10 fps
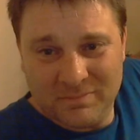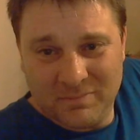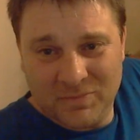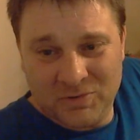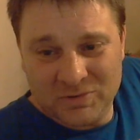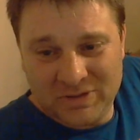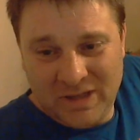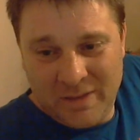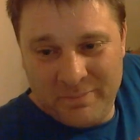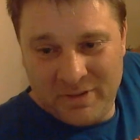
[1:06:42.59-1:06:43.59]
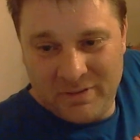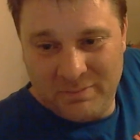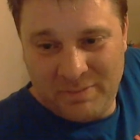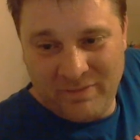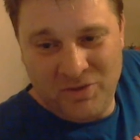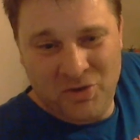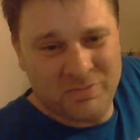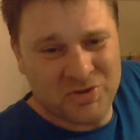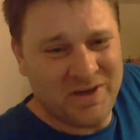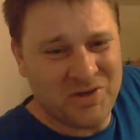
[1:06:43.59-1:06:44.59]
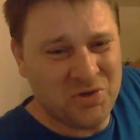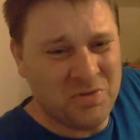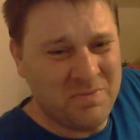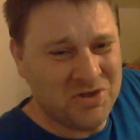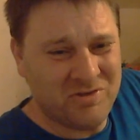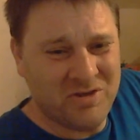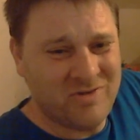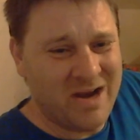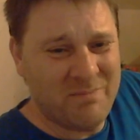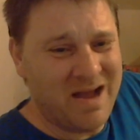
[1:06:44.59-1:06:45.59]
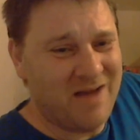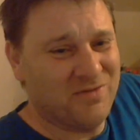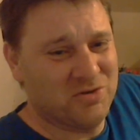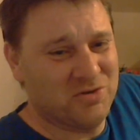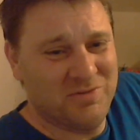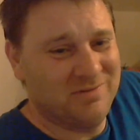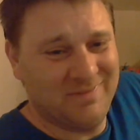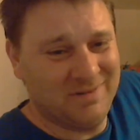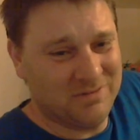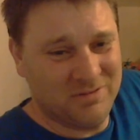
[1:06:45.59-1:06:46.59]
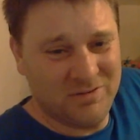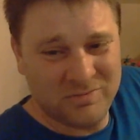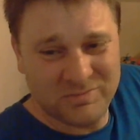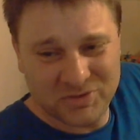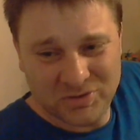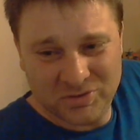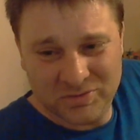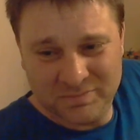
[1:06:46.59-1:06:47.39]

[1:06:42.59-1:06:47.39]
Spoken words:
all the time. Apparently, number 22 means you're on the right path or something. I don't know. So,